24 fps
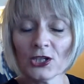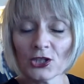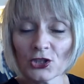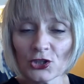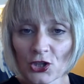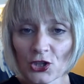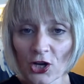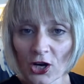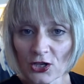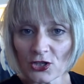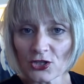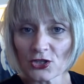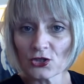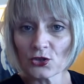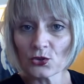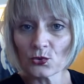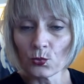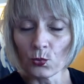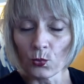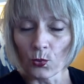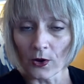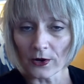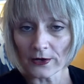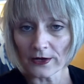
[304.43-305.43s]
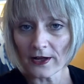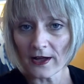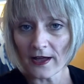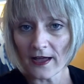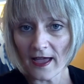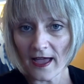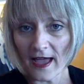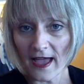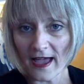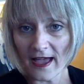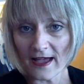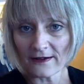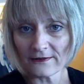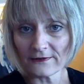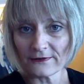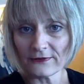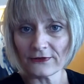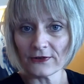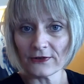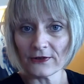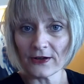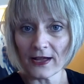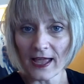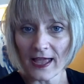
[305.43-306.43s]
doesn't want to have
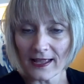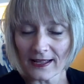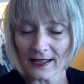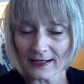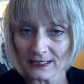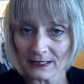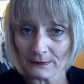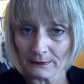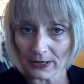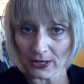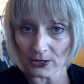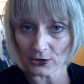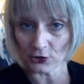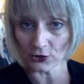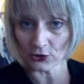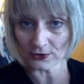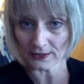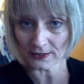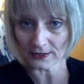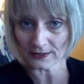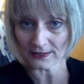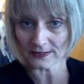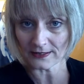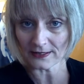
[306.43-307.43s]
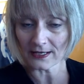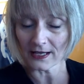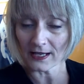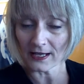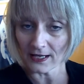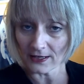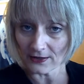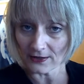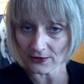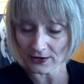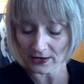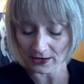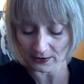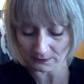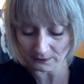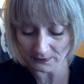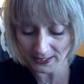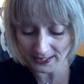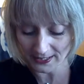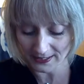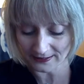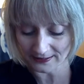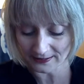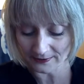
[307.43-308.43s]
antibiotics in their
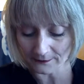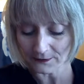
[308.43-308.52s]
meat.